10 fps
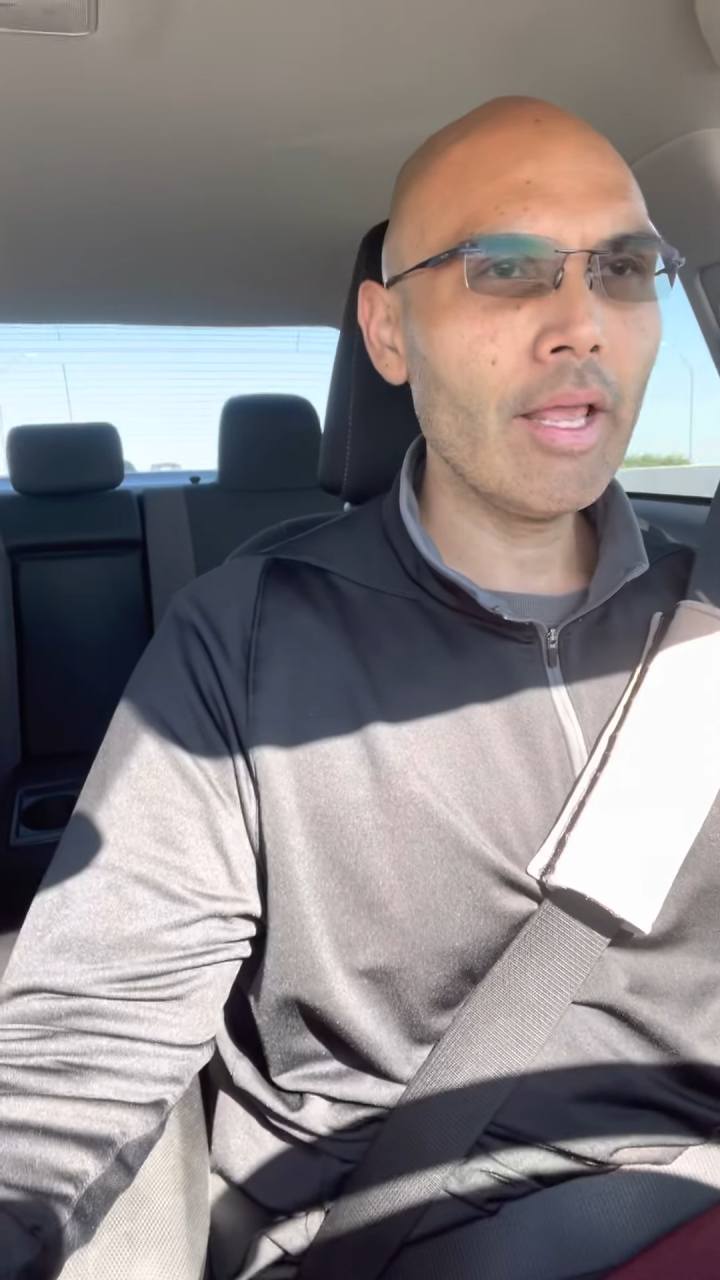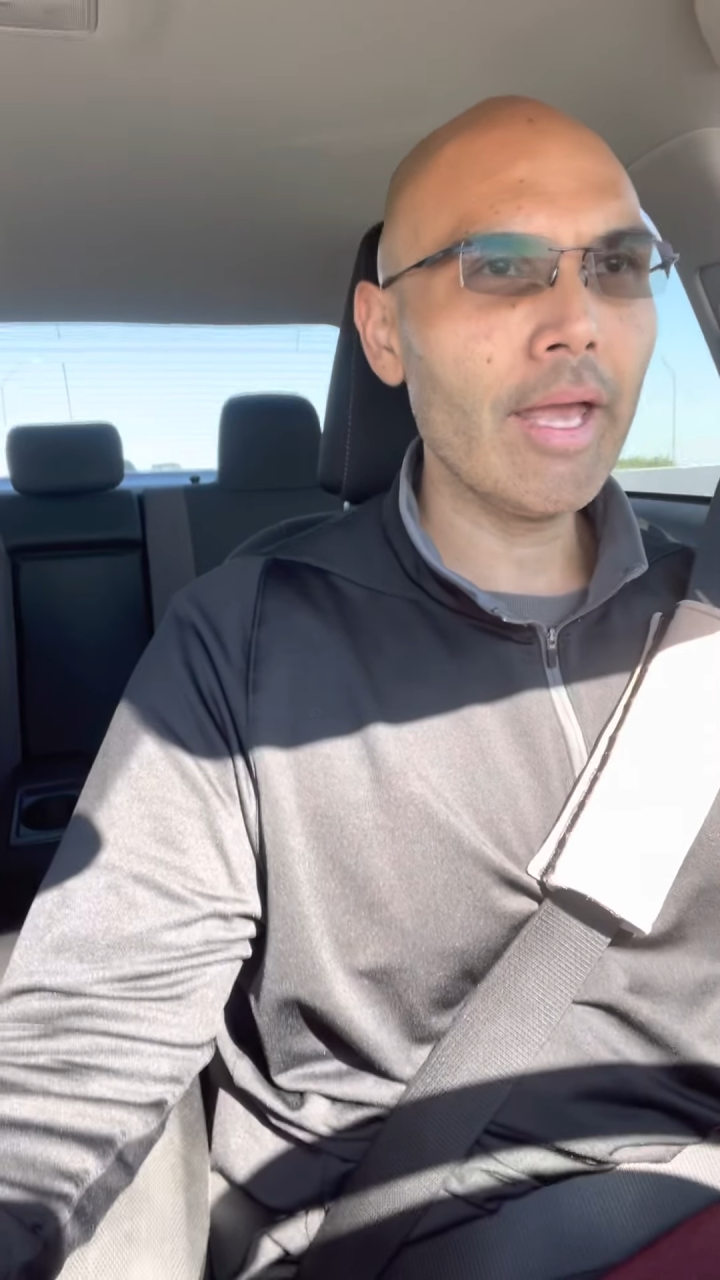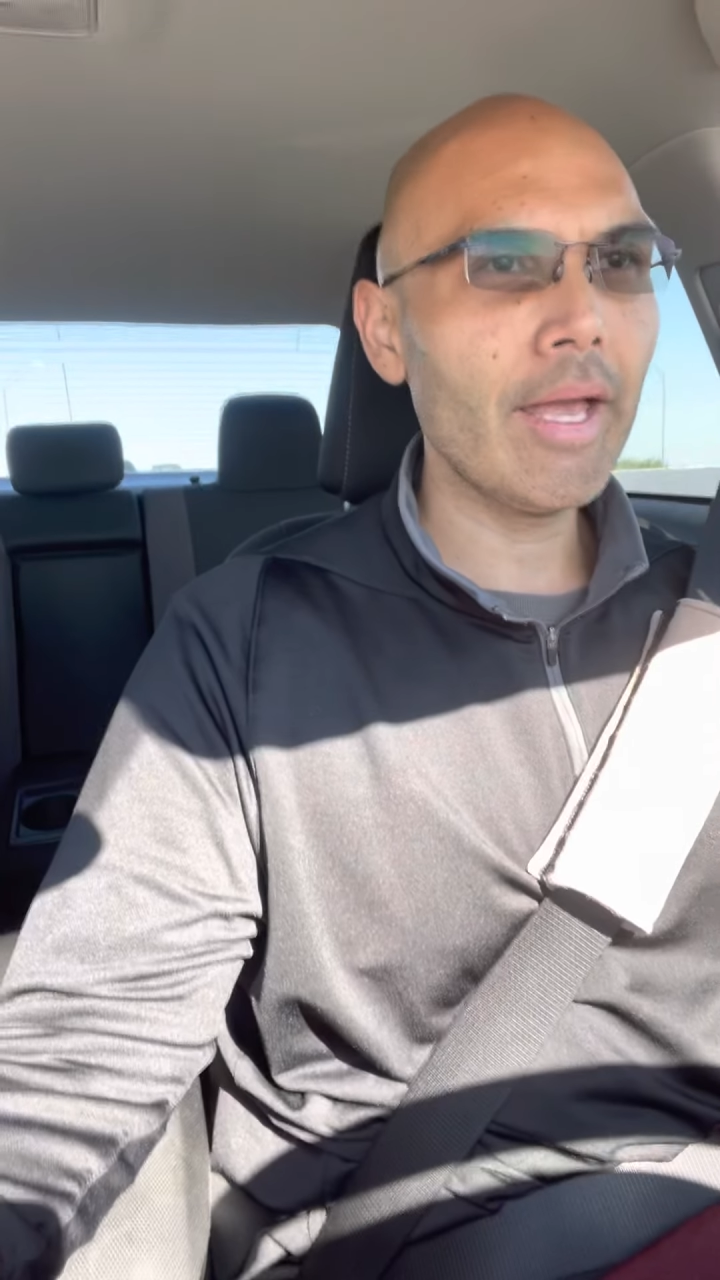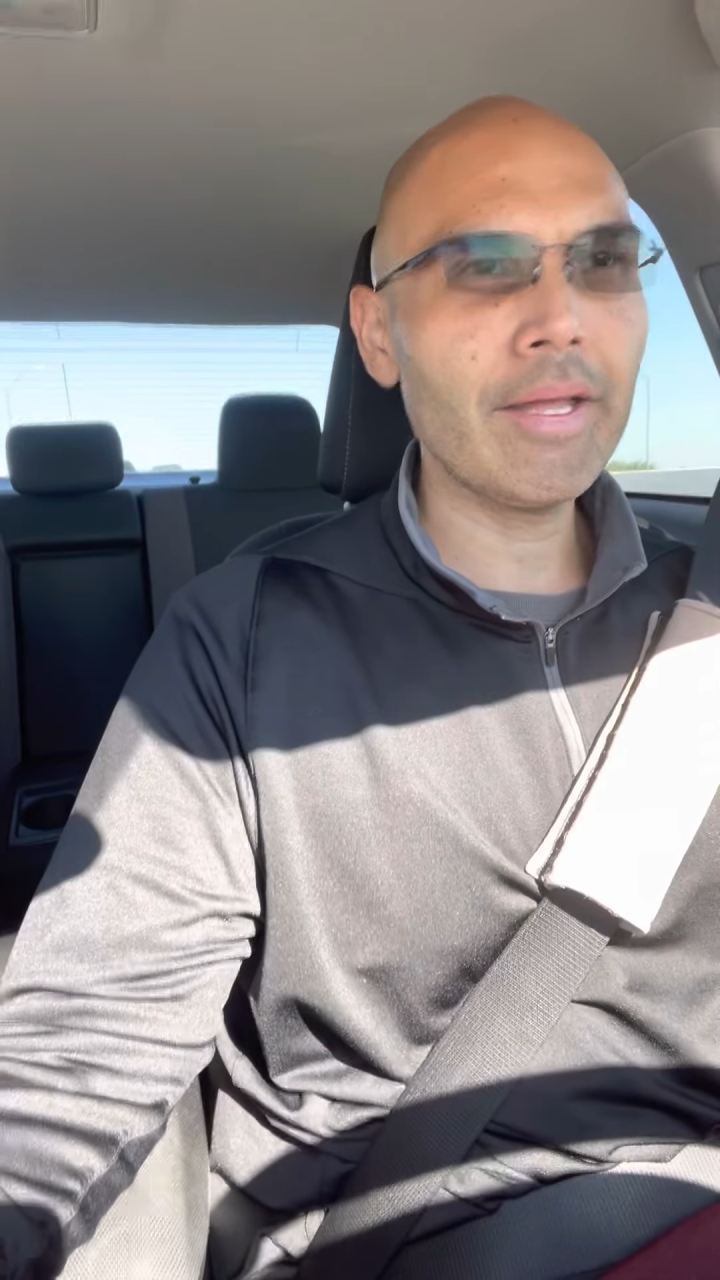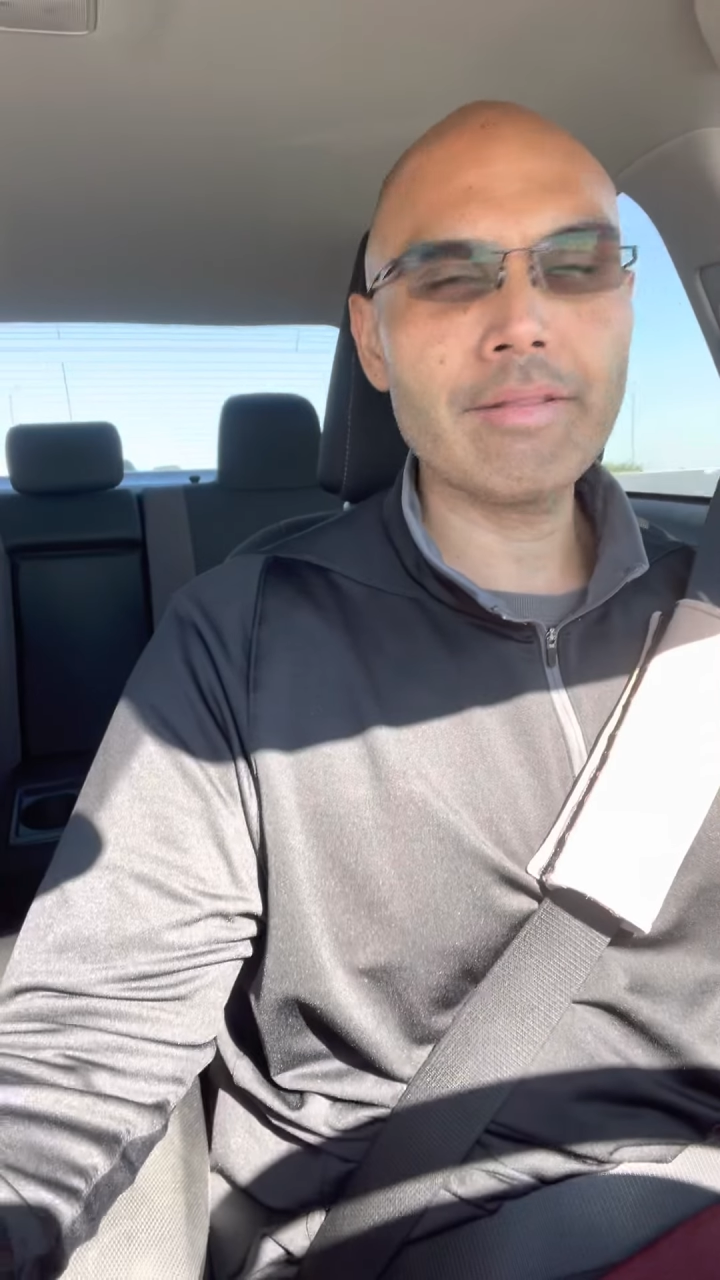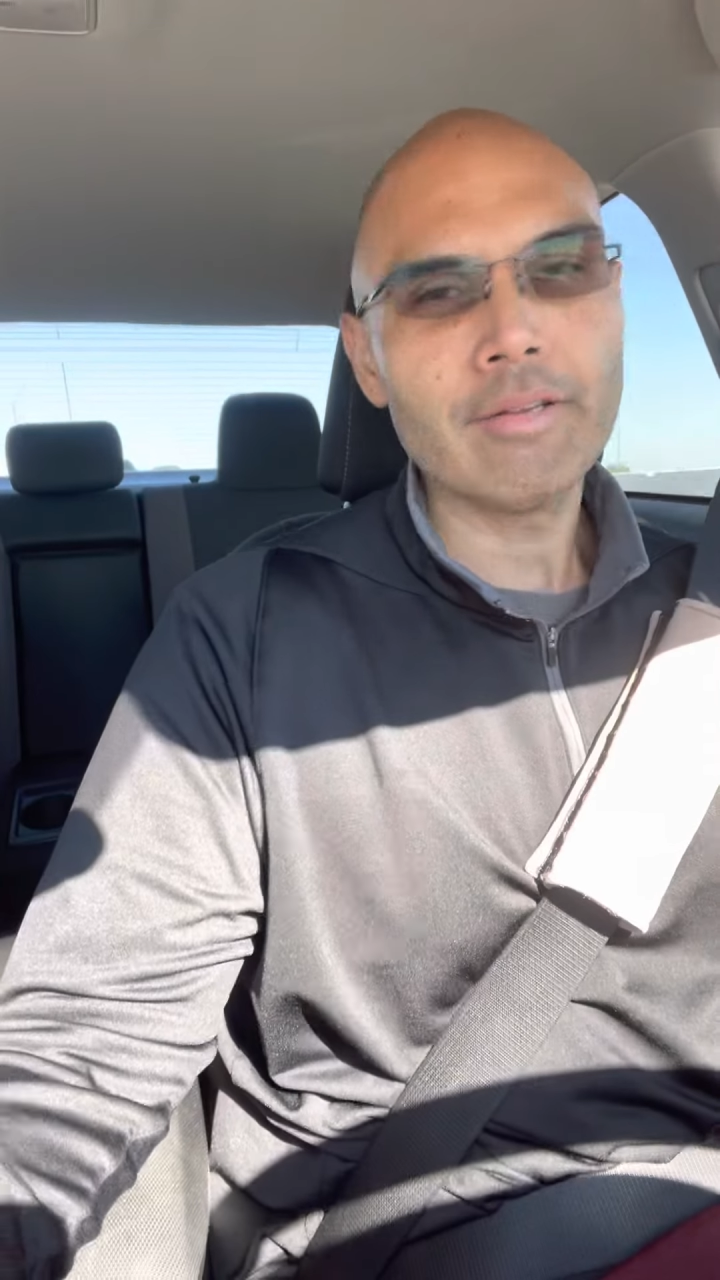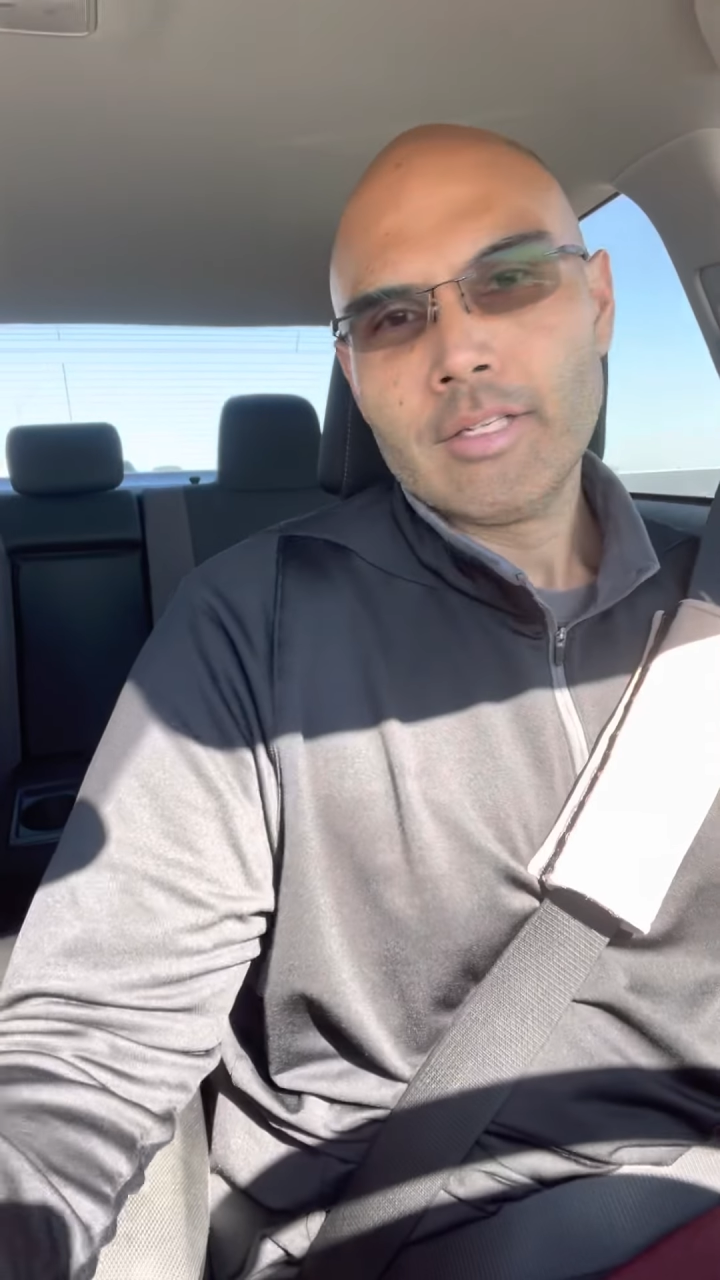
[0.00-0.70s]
And